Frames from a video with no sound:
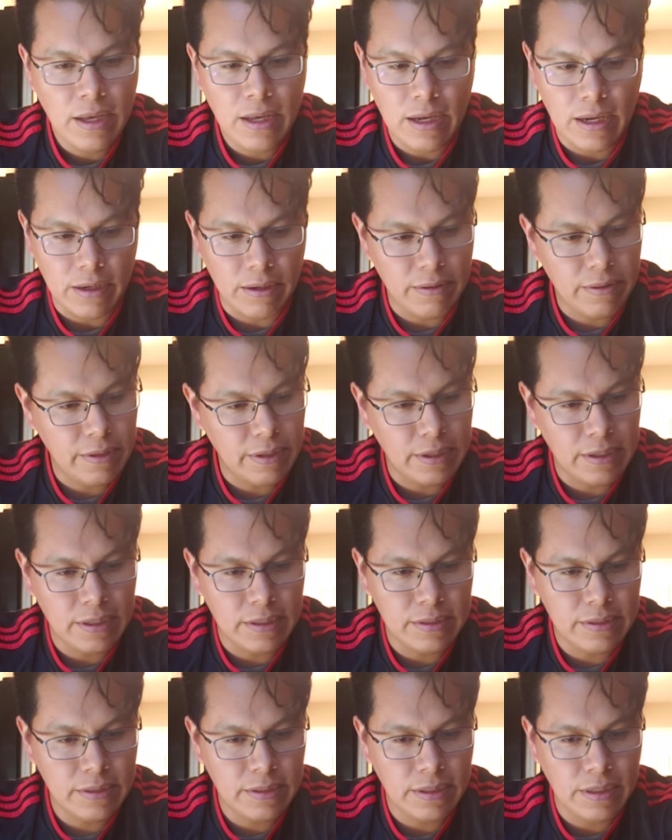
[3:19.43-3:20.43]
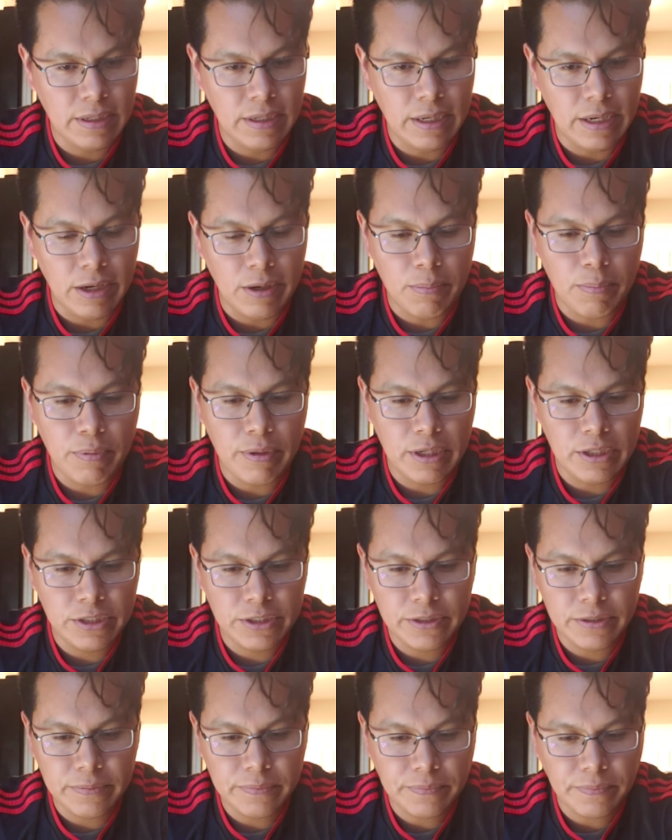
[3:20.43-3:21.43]
I don't think it's the air
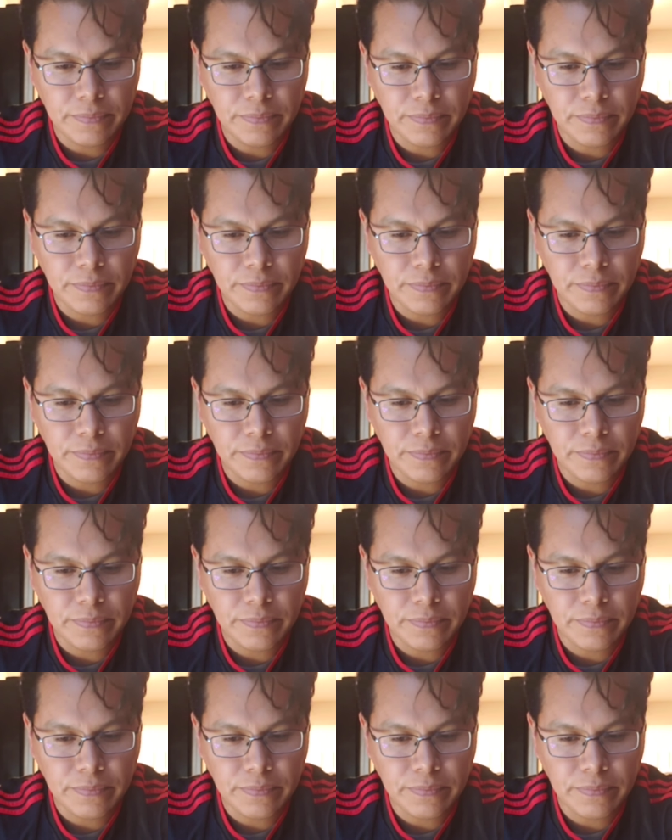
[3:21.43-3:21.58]
pressure.